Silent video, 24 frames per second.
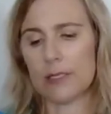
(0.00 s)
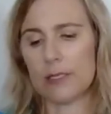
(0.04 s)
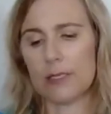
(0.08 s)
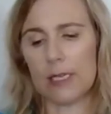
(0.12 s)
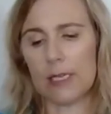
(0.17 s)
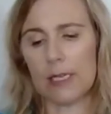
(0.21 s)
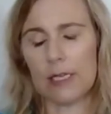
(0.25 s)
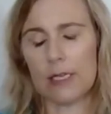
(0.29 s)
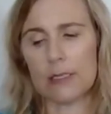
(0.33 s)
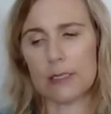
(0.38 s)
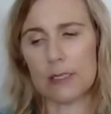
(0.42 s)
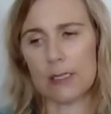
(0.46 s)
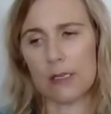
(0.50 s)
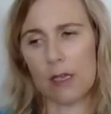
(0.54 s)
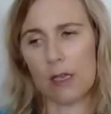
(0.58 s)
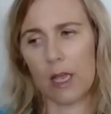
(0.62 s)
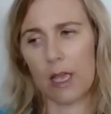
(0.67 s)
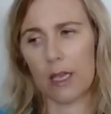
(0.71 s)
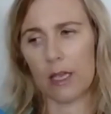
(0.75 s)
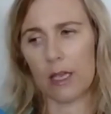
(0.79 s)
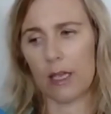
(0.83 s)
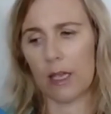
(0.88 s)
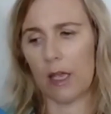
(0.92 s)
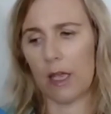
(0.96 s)
honestly, it's
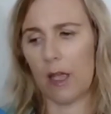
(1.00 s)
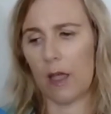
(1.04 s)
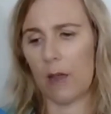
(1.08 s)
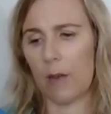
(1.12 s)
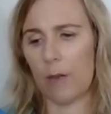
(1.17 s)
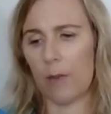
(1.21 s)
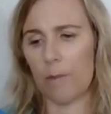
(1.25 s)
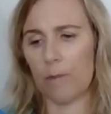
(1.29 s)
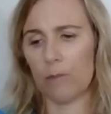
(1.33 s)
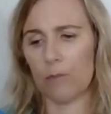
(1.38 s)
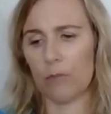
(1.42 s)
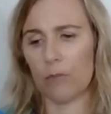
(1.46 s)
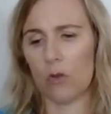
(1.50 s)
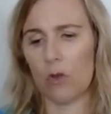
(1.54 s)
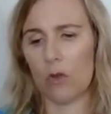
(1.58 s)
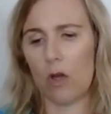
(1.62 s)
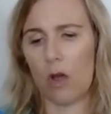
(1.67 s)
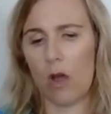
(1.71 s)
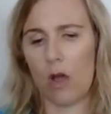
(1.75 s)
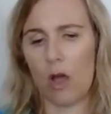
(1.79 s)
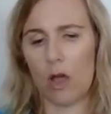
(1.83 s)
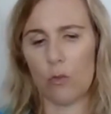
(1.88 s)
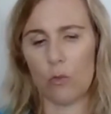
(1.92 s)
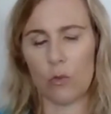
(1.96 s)
like I
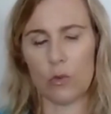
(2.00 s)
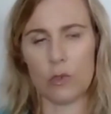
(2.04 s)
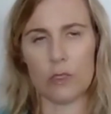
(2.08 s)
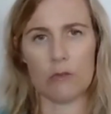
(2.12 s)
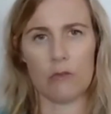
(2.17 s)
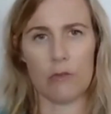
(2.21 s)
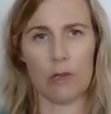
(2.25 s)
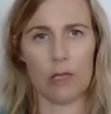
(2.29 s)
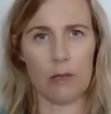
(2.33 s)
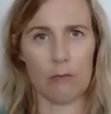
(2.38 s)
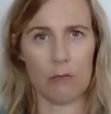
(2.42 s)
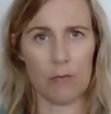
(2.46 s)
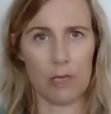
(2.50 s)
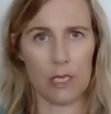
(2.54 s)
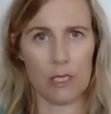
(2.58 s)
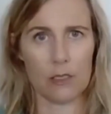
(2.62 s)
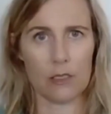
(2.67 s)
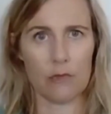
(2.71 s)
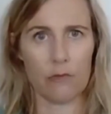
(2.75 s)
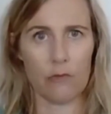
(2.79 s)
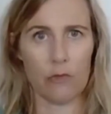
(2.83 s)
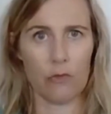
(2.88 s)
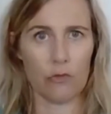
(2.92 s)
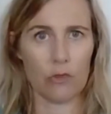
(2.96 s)
always
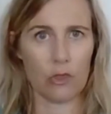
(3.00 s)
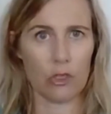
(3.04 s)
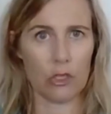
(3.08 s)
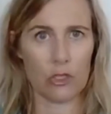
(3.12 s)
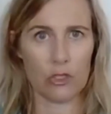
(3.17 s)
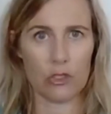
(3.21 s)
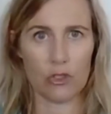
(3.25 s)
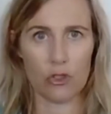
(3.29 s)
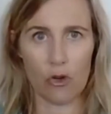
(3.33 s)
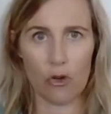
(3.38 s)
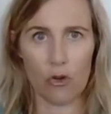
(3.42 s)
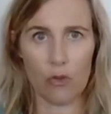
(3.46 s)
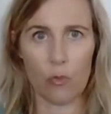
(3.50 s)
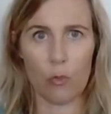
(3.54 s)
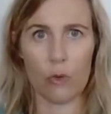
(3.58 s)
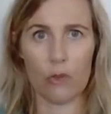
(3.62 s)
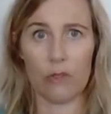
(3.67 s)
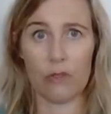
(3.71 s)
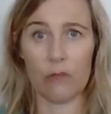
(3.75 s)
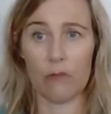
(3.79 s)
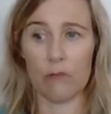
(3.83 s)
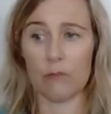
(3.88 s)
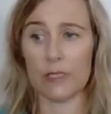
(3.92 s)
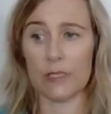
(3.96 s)
recommend if you've got a dog
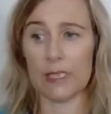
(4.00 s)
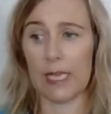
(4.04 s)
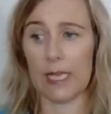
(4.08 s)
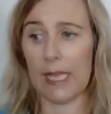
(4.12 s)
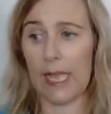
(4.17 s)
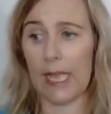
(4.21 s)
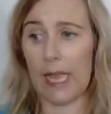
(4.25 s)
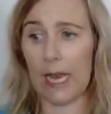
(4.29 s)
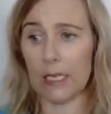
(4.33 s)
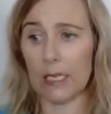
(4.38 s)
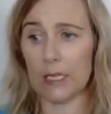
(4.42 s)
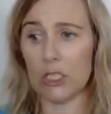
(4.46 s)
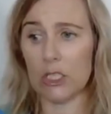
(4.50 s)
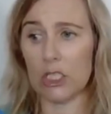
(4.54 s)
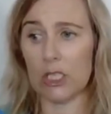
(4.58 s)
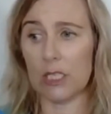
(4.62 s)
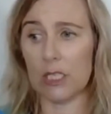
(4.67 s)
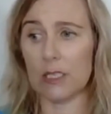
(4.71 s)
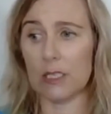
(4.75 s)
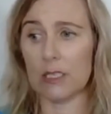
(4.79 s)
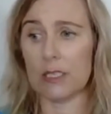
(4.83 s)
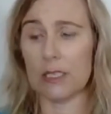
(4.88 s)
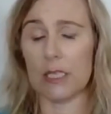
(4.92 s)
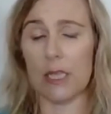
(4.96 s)
with, say,
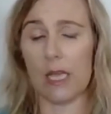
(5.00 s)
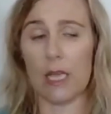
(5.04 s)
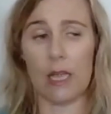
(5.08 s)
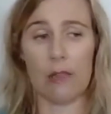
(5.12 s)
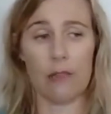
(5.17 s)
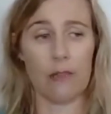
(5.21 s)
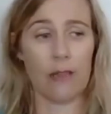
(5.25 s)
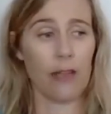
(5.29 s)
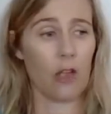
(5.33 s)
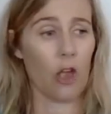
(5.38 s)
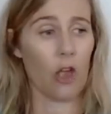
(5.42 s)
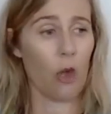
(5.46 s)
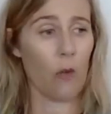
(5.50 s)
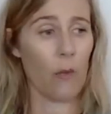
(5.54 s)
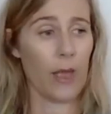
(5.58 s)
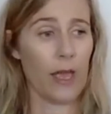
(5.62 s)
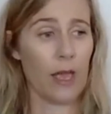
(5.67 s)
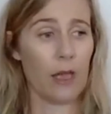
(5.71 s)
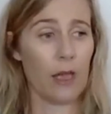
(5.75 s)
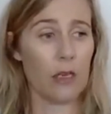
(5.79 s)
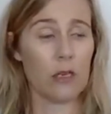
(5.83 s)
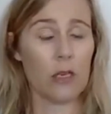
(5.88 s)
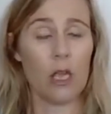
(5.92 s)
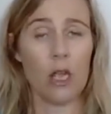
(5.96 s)
allergies and they go
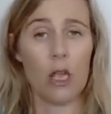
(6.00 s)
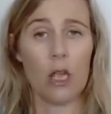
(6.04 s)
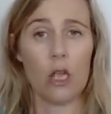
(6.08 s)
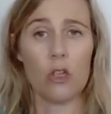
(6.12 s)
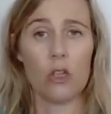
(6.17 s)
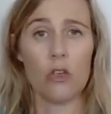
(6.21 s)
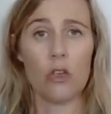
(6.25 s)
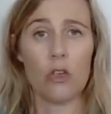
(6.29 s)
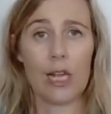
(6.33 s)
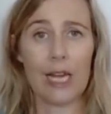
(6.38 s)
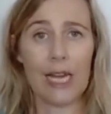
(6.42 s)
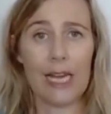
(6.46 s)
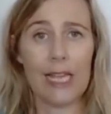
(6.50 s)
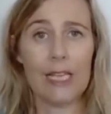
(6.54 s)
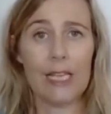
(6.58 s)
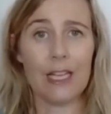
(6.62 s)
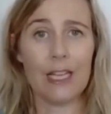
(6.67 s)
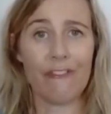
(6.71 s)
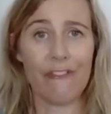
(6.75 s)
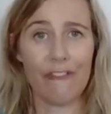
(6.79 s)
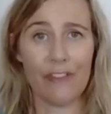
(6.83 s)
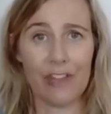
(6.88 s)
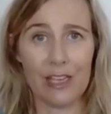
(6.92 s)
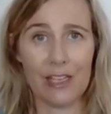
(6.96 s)
out, you
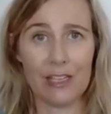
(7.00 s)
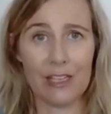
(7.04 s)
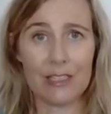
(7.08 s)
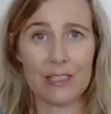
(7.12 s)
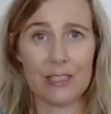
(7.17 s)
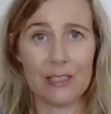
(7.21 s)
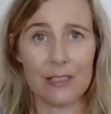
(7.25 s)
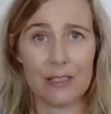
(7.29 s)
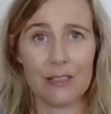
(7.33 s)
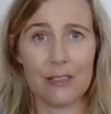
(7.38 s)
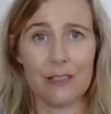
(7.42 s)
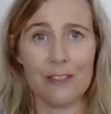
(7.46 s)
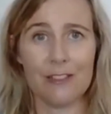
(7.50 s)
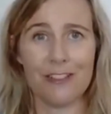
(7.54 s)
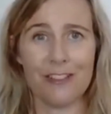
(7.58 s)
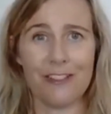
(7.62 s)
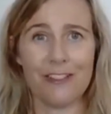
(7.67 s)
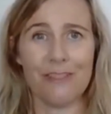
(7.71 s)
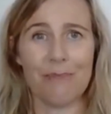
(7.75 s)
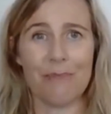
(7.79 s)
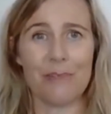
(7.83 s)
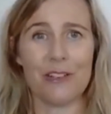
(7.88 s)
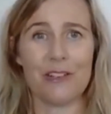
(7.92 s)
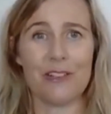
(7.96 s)
clean their feet,
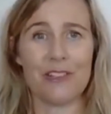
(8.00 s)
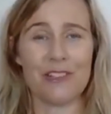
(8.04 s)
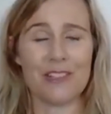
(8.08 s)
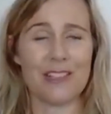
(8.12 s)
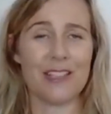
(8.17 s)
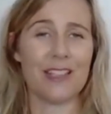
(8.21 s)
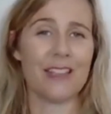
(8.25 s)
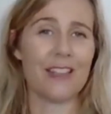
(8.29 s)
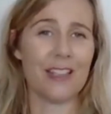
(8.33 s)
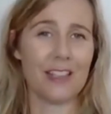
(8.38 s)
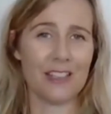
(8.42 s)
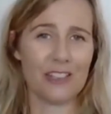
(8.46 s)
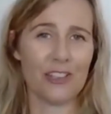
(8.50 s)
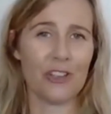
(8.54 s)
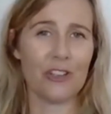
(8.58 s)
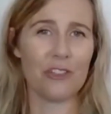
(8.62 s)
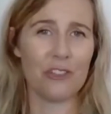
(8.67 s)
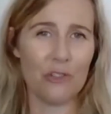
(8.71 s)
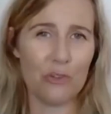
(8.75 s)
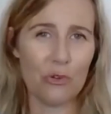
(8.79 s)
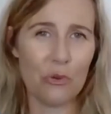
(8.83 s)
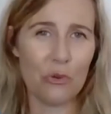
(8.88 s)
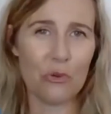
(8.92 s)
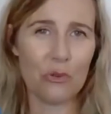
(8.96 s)
because then they
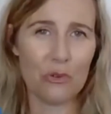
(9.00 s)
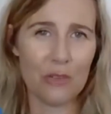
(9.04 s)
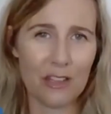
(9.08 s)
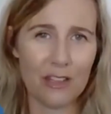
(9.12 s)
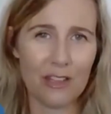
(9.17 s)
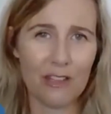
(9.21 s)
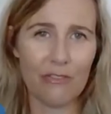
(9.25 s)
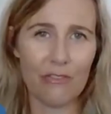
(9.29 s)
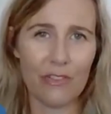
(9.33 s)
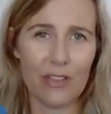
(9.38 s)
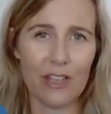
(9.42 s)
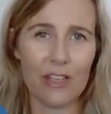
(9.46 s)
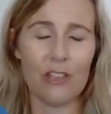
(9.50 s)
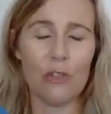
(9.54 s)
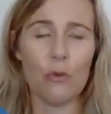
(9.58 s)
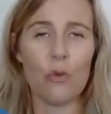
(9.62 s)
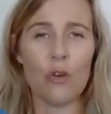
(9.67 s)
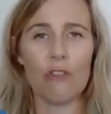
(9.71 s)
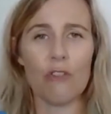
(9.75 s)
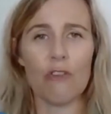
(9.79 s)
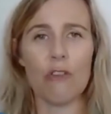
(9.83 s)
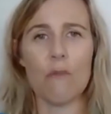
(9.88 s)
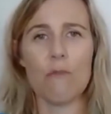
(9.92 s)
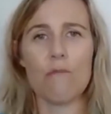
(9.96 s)
don't gnaw at their feet.
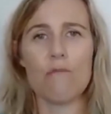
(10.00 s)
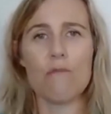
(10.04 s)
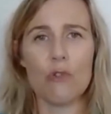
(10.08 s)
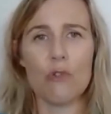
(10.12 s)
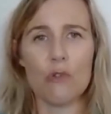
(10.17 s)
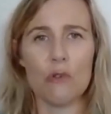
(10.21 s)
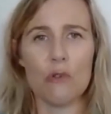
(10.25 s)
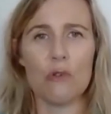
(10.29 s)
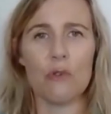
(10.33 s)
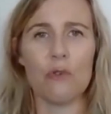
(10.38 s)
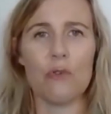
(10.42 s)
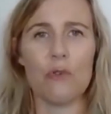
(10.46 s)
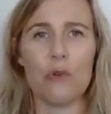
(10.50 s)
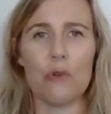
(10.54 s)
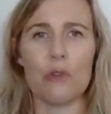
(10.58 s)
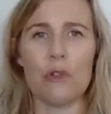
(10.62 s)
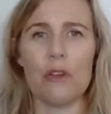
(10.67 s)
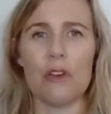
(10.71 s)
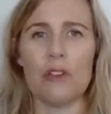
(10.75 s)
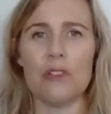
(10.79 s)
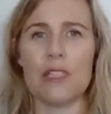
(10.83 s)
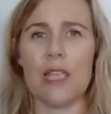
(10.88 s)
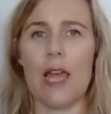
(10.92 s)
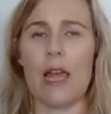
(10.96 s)
You want to remove
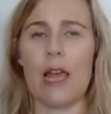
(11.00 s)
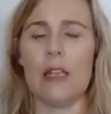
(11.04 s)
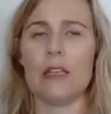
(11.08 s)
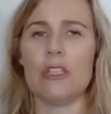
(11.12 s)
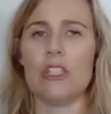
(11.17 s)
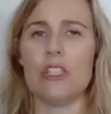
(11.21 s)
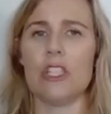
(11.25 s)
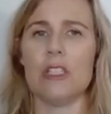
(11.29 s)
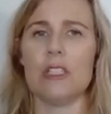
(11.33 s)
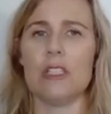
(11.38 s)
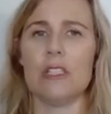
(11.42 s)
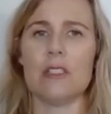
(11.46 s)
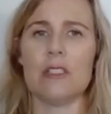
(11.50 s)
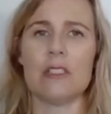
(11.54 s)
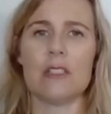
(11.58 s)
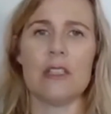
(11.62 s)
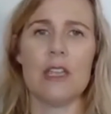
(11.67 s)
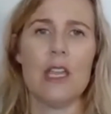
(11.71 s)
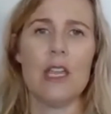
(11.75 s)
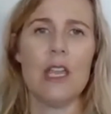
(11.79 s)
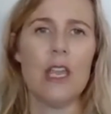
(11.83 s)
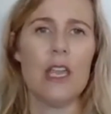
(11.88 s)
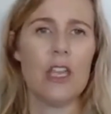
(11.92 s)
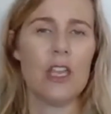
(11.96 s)
all those
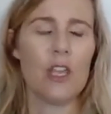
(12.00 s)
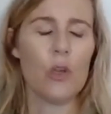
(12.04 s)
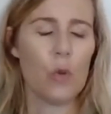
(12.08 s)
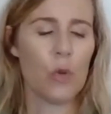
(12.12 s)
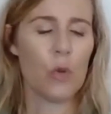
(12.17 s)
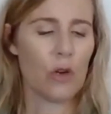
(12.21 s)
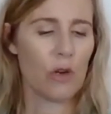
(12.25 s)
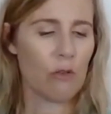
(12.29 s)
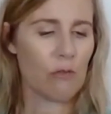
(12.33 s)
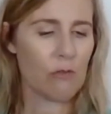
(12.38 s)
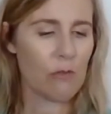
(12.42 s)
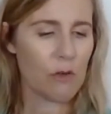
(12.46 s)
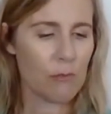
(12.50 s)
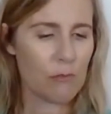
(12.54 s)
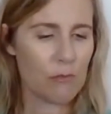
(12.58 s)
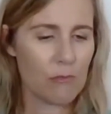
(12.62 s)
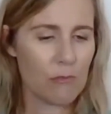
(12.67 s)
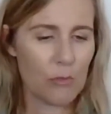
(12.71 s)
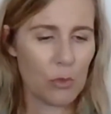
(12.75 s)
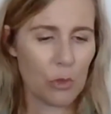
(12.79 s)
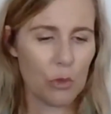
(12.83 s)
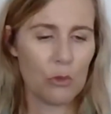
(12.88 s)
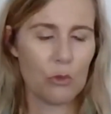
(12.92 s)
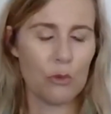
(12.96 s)
allergens. You want to
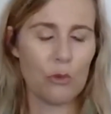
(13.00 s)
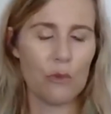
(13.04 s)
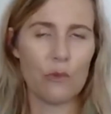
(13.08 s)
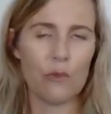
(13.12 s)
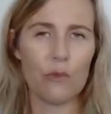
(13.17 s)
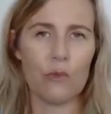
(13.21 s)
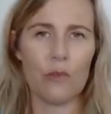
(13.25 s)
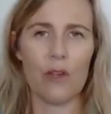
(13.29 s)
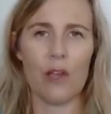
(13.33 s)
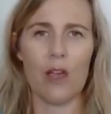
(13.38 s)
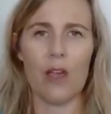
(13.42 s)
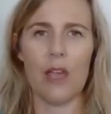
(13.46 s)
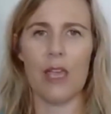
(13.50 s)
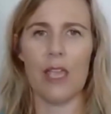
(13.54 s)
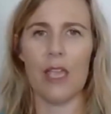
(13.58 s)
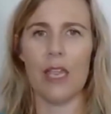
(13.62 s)
remove